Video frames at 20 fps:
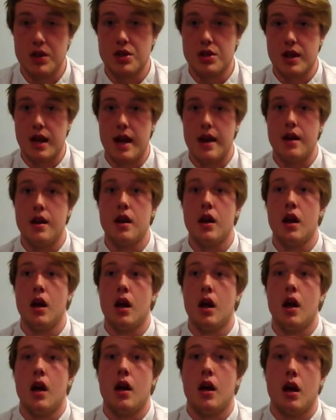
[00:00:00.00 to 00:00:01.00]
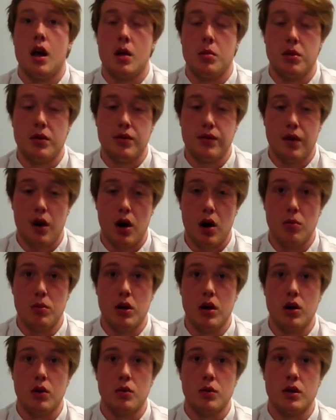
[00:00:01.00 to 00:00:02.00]
then a
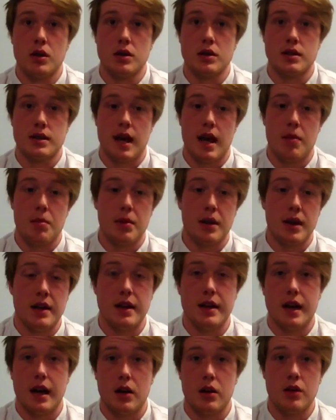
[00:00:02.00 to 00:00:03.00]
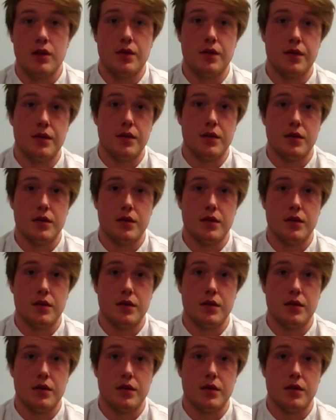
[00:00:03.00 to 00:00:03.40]
performer will step and out of